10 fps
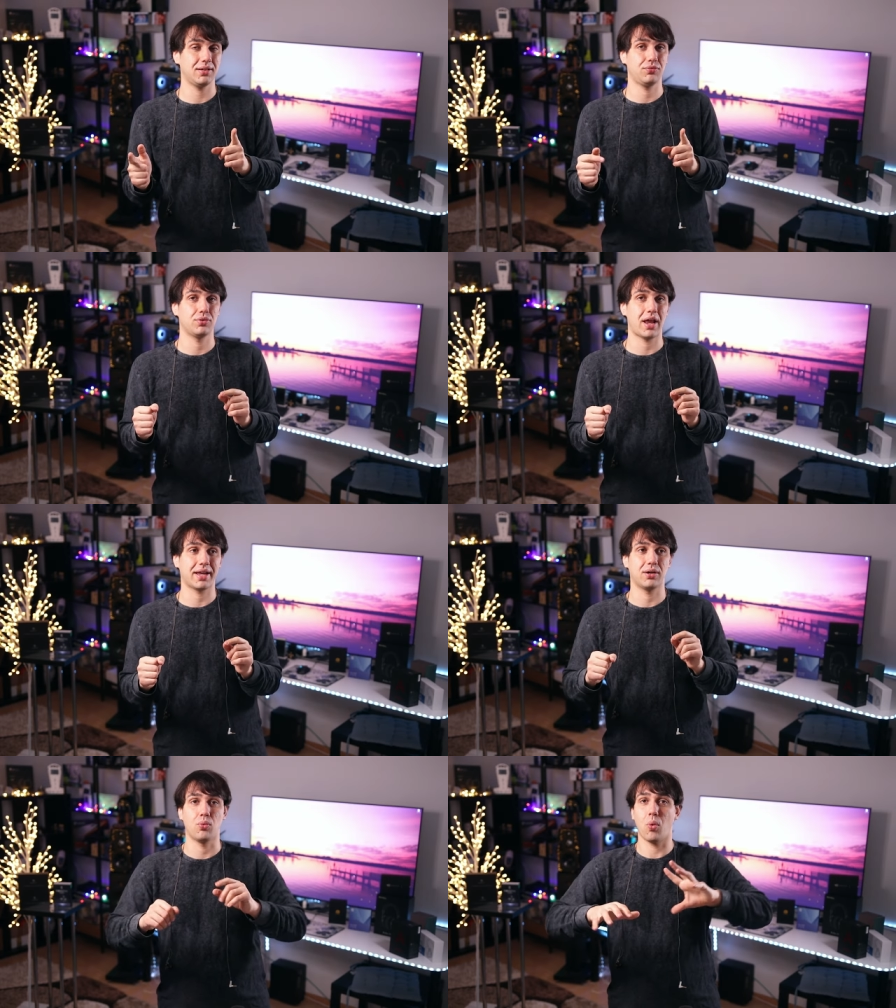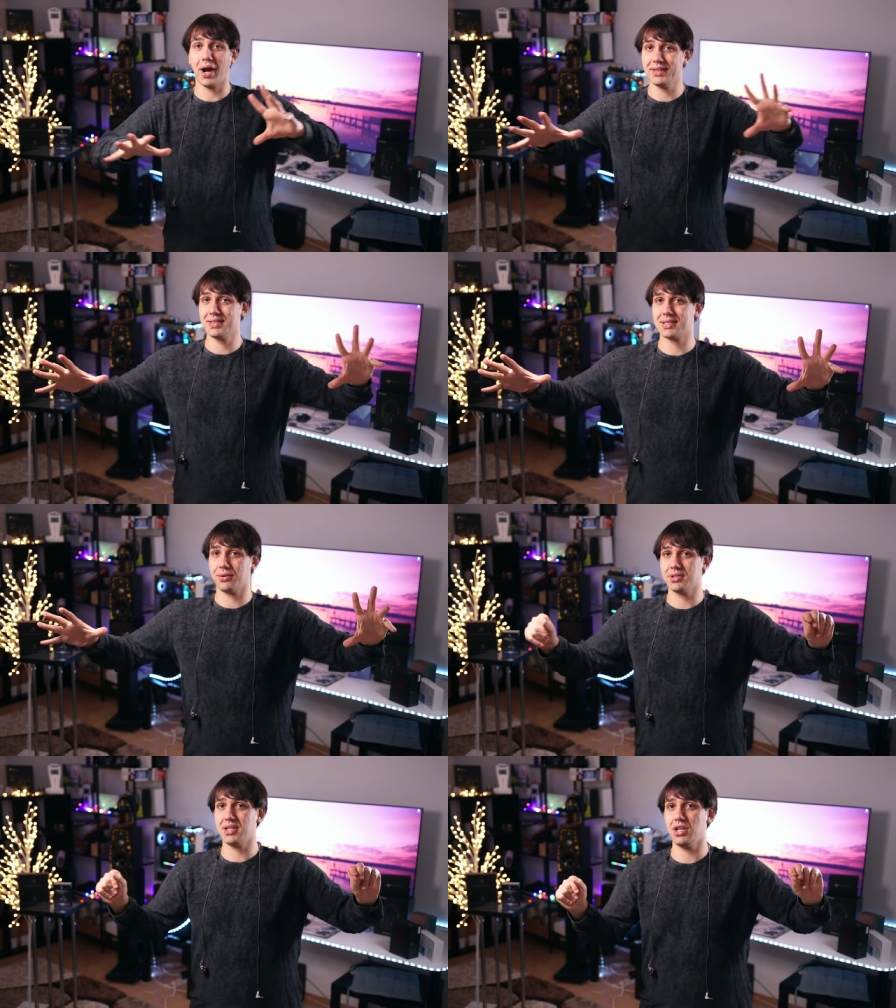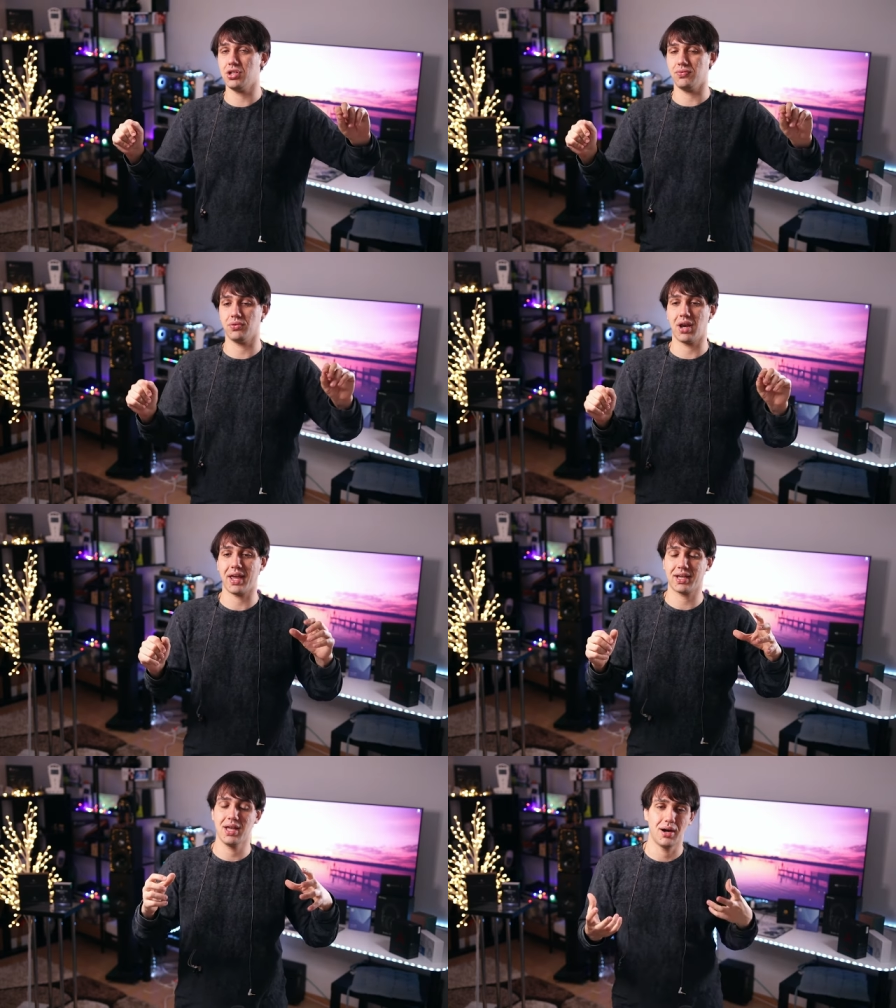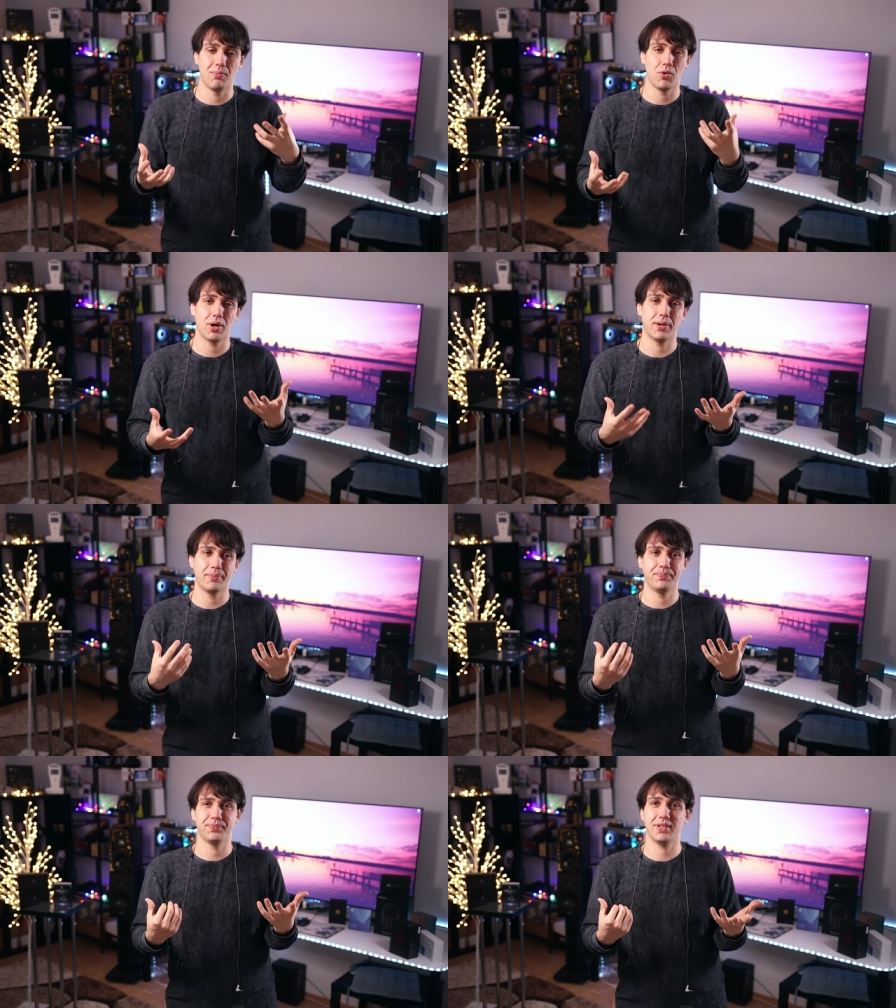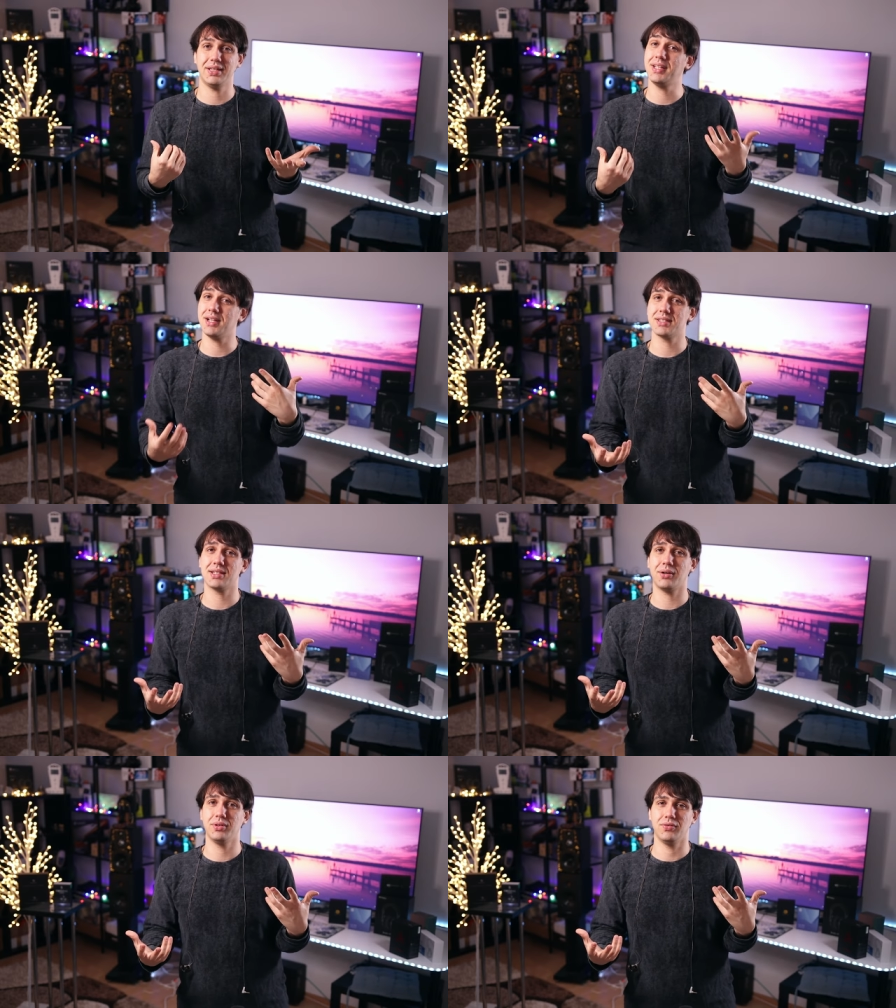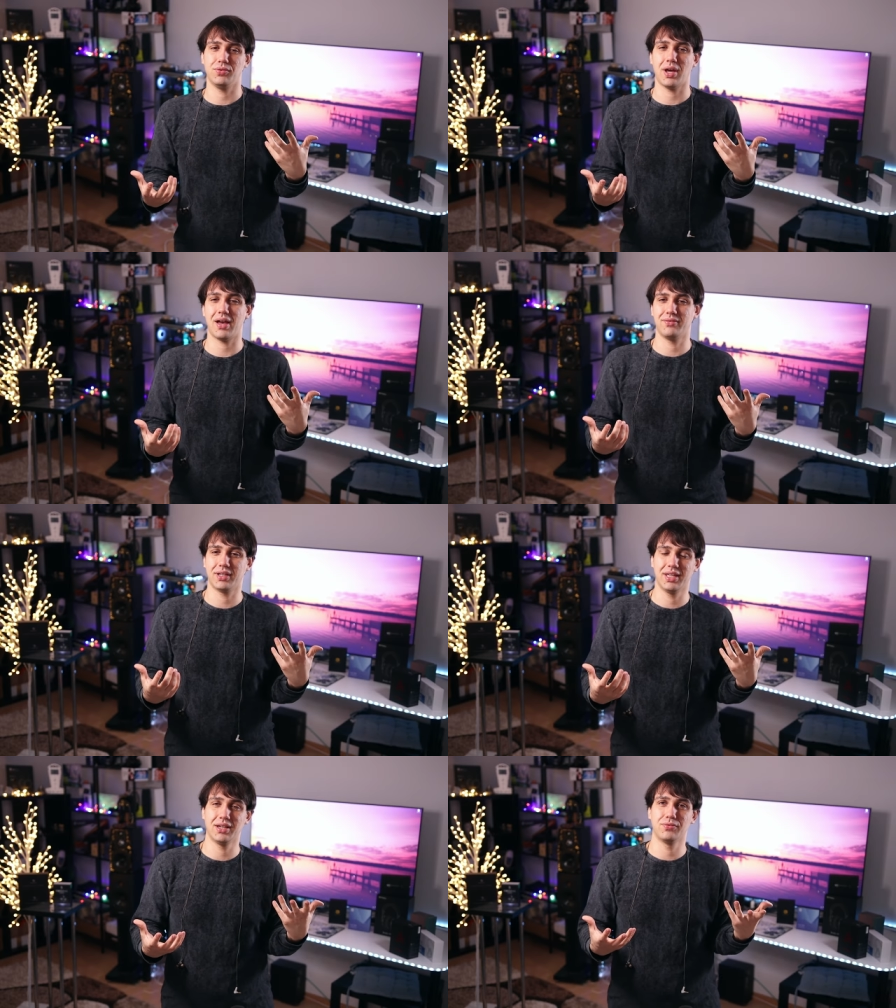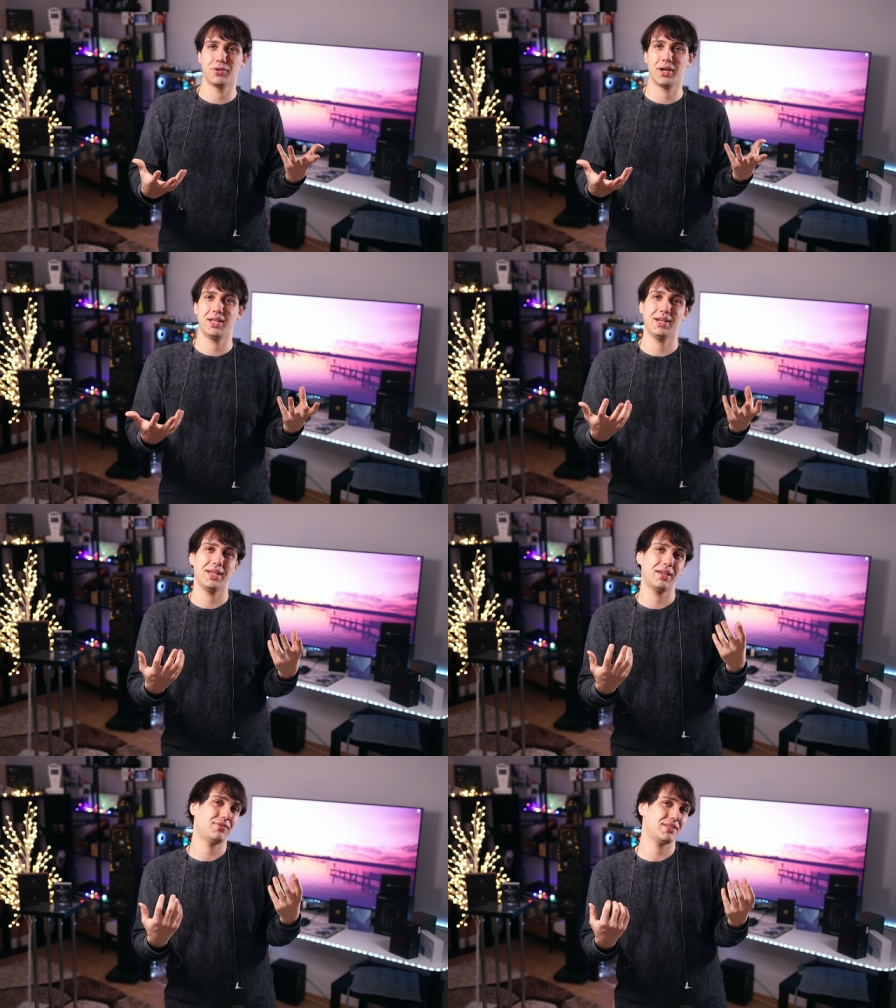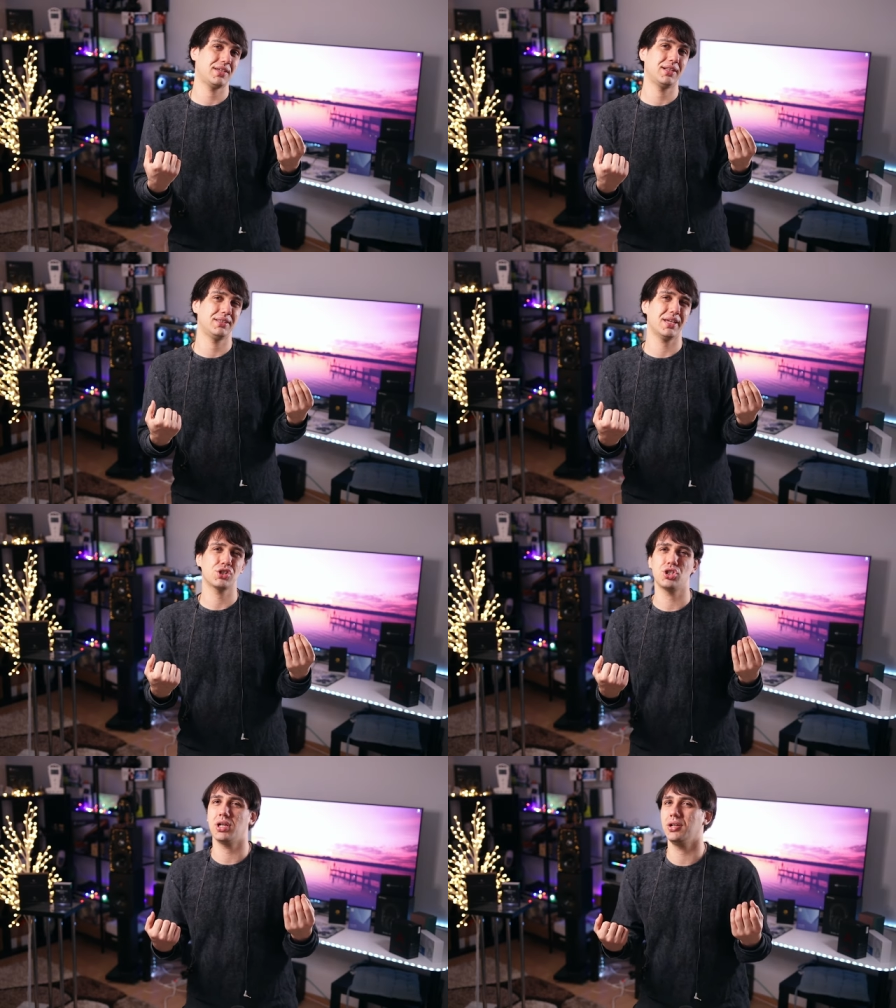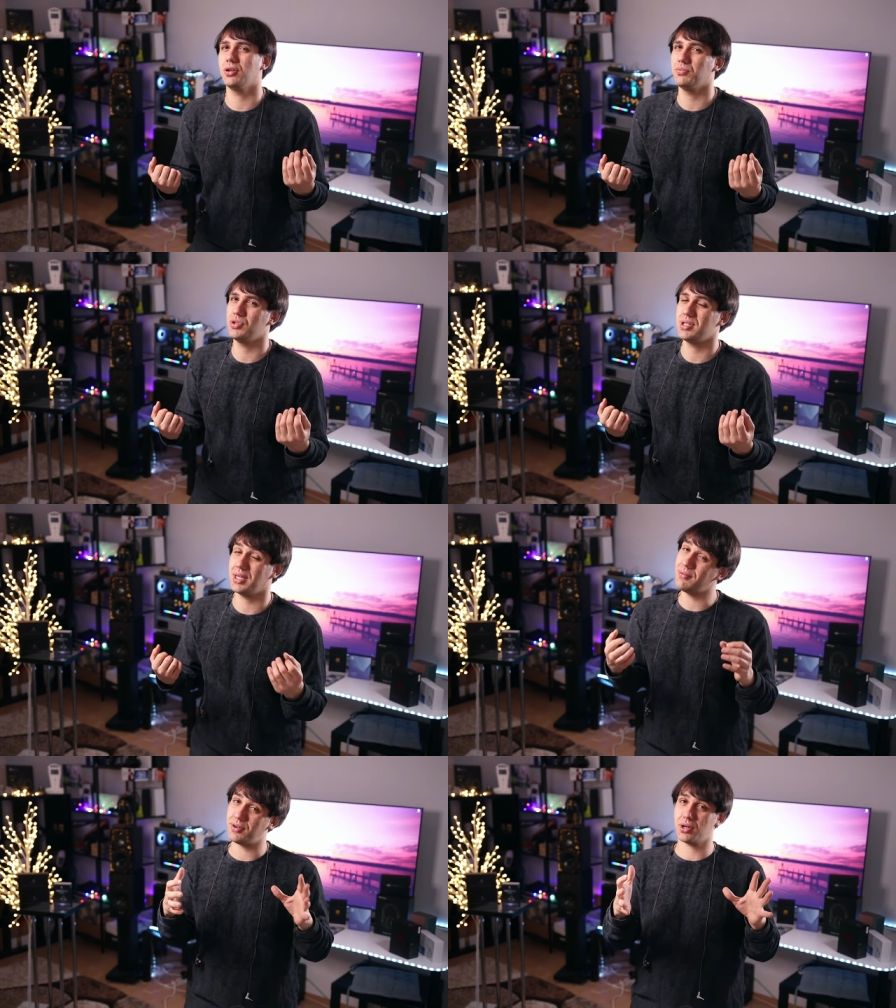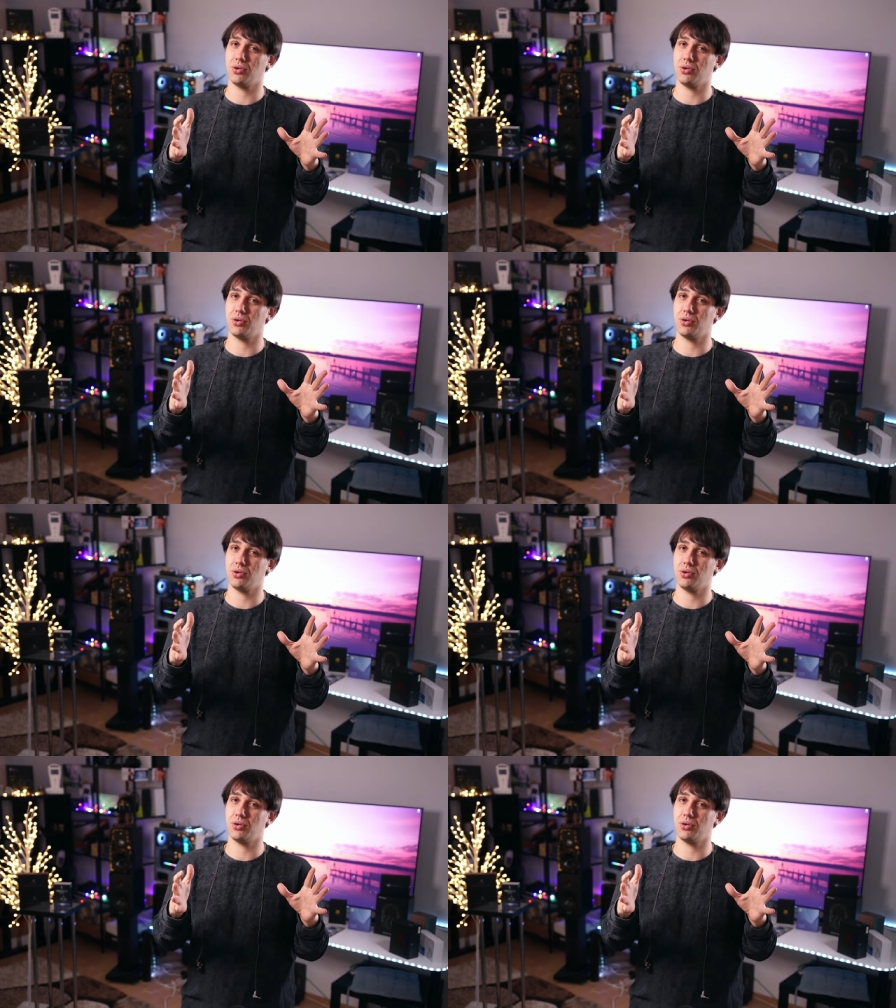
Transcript: if you like a wide soundstage, if you like a more detailed sound, if you have a kick for hearing every single texture in your music, Campfire